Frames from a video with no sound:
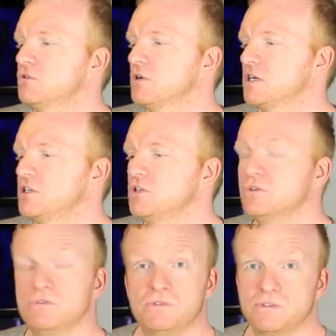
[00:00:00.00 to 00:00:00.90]
are
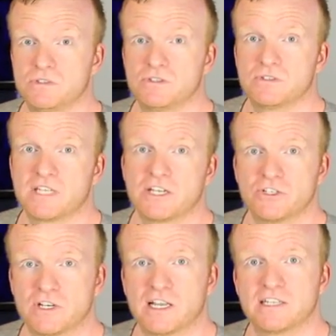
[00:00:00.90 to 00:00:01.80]
new to
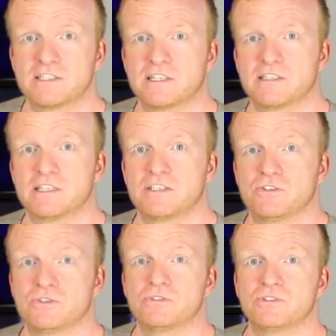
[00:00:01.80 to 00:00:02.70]
statue collecting, then
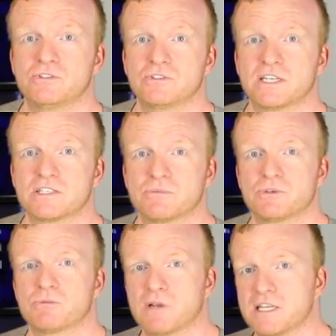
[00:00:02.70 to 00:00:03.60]
you'll get some
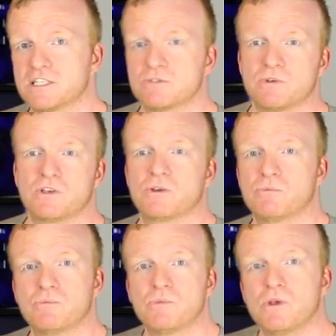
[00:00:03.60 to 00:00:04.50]
good places where you
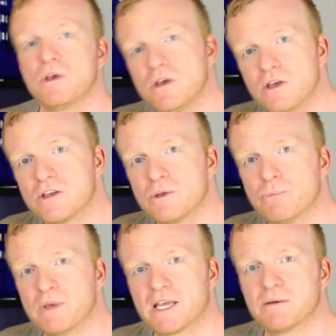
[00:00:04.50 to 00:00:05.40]

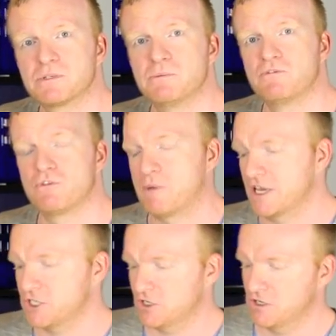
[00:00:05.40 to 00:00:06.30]
can pick up some
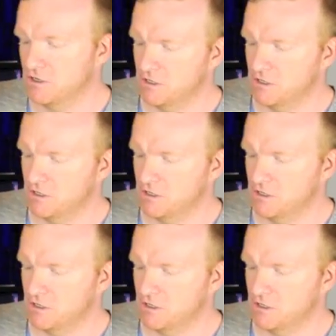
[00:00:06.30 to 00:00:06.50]
information.